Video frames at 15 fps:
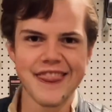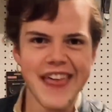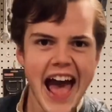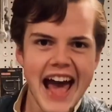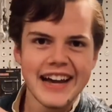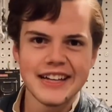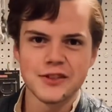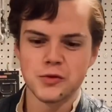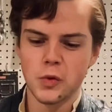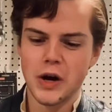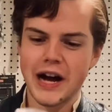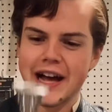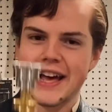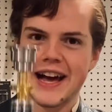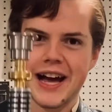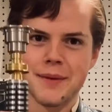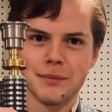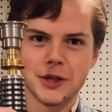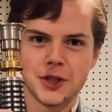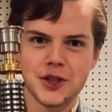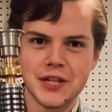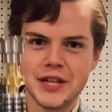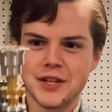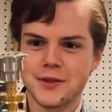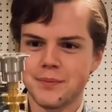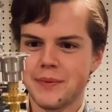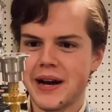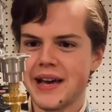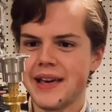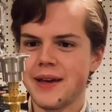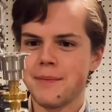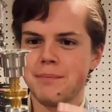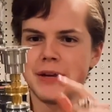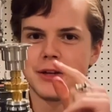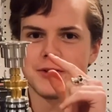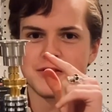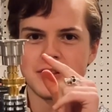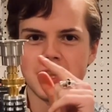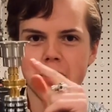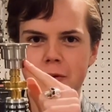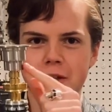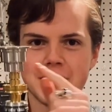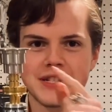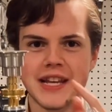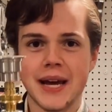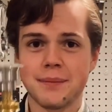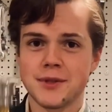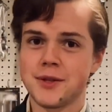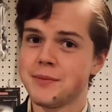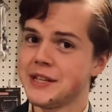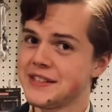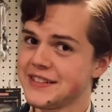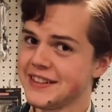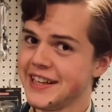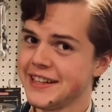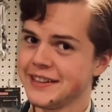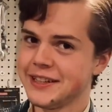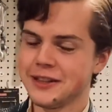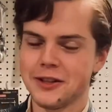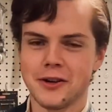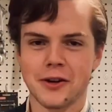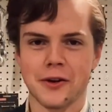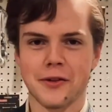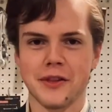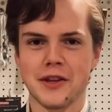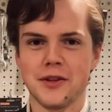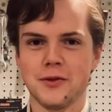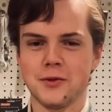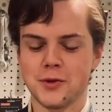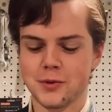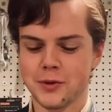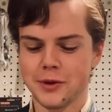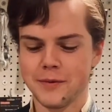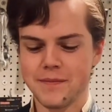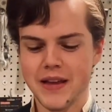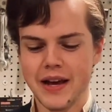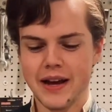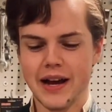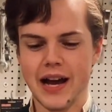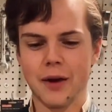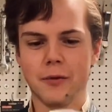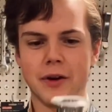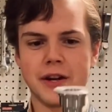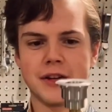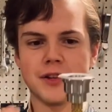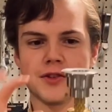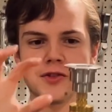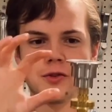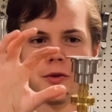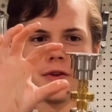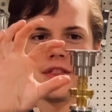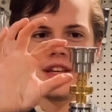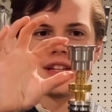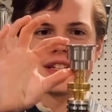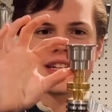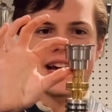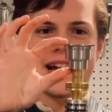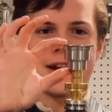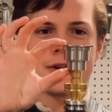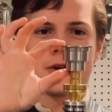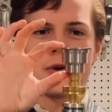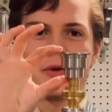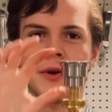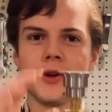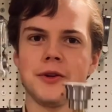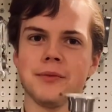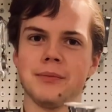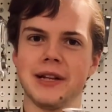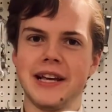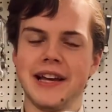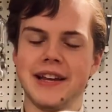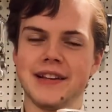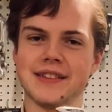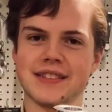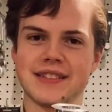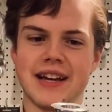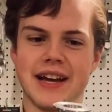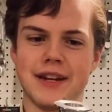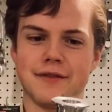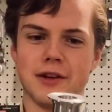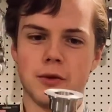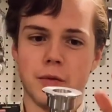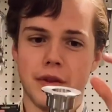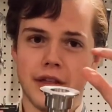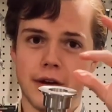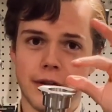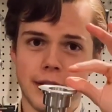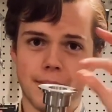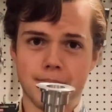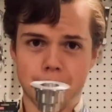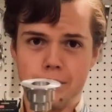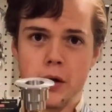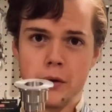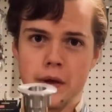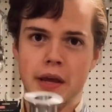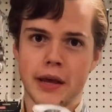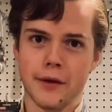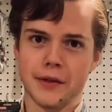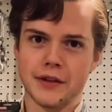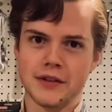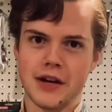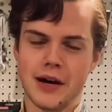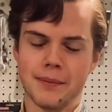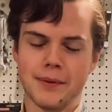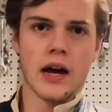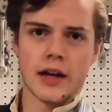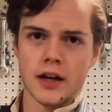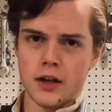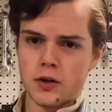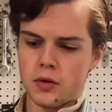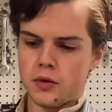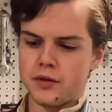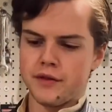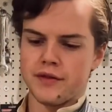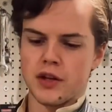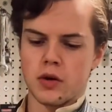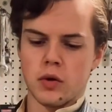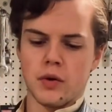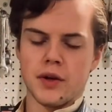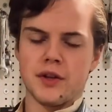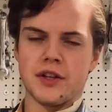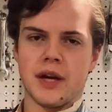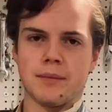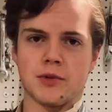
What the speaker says: that is why I machined my emitter's lower step to be slightly longer than usual. I wanted to store the entire coiled blade inside of it without it poking out the top. I got a hold of the coiled up